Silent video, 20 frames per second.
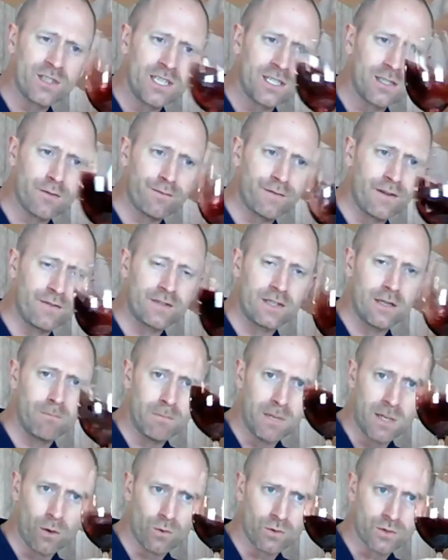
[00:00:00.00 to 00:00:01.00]
to 50
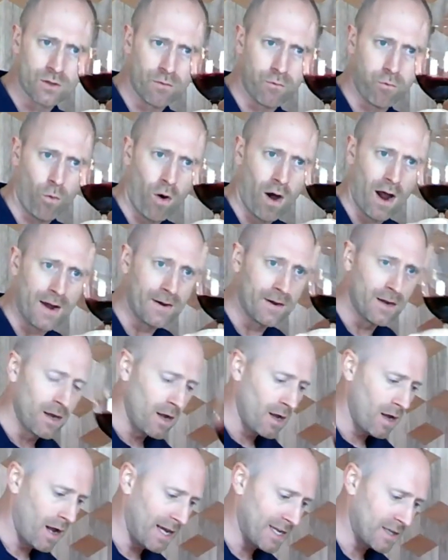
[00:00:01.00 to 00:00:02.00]
mils of wine.
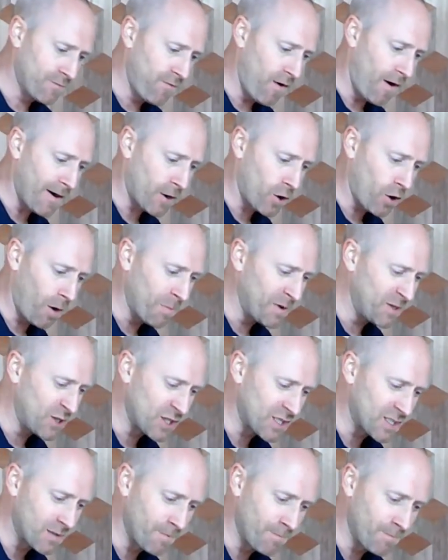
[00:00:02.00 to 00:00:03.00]
It's very common
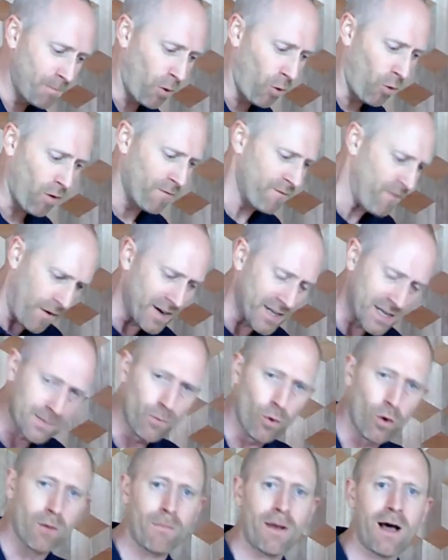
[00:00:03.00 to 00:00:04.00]
just to pour a very small
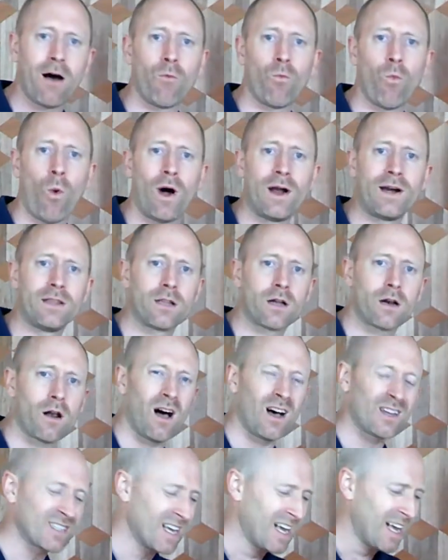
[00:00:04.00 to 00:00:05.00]
amount of wine in the glass,
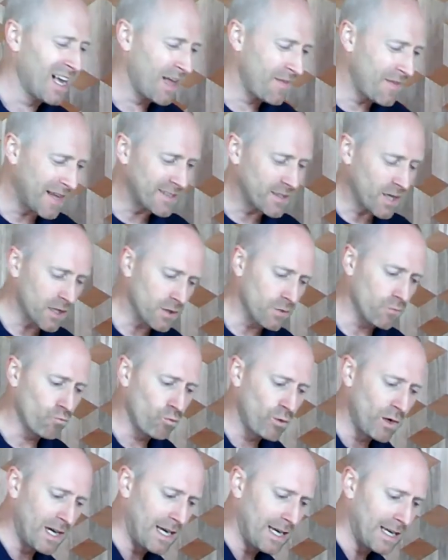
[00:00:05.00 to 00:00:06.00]
and that doesn't
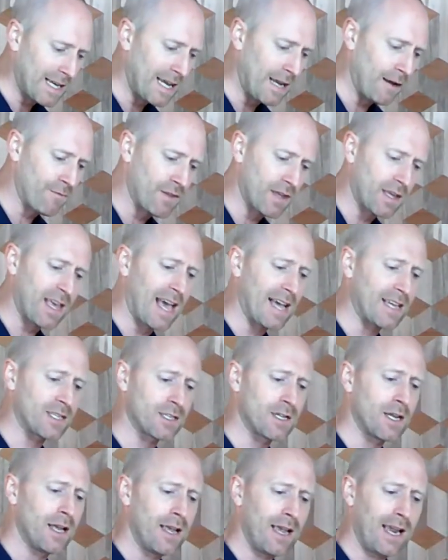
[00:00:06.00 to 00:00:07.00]
really give the guest
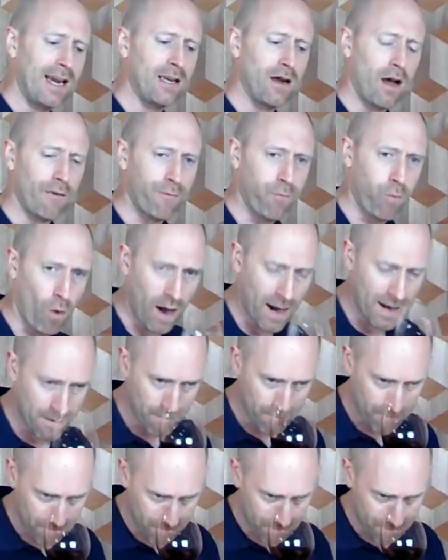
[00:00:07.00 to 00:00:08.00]
enough wine
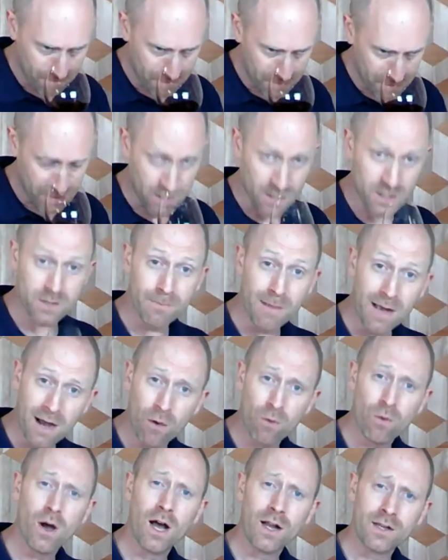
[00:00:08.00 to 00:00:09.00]
to
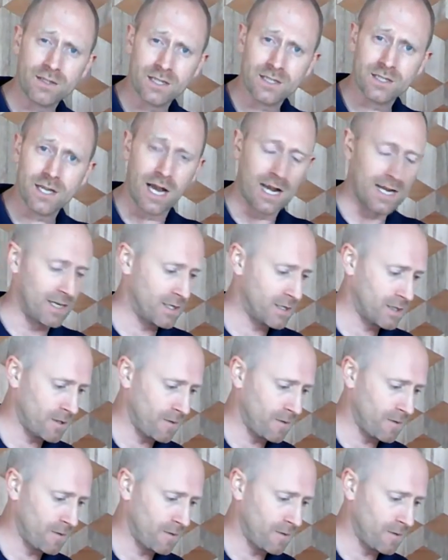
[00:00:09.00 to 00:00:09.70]
smell and to taste.